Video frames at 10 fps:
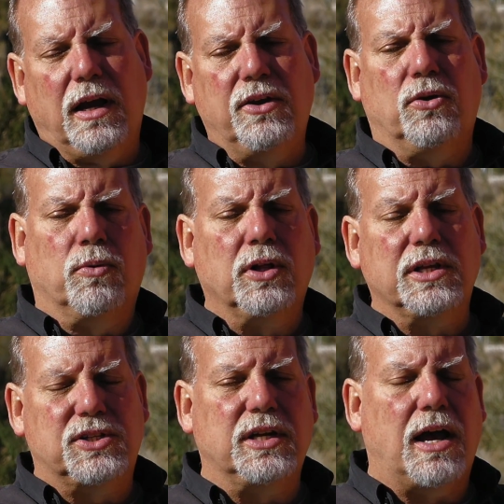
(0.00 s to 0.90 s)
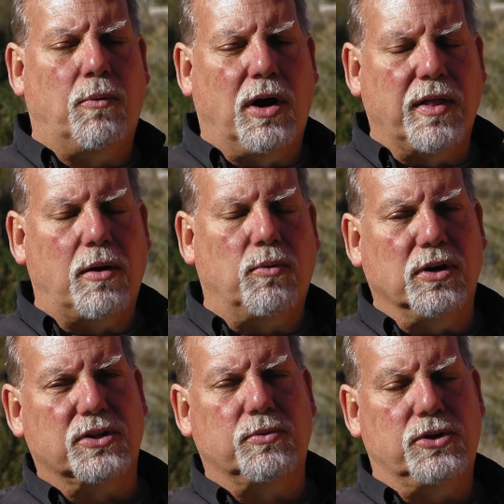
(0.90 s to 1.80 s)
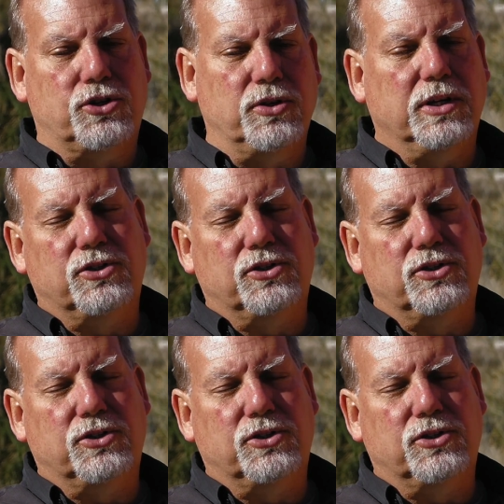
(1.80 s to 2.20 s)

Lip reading: and you'll really see how well that works when you're shooting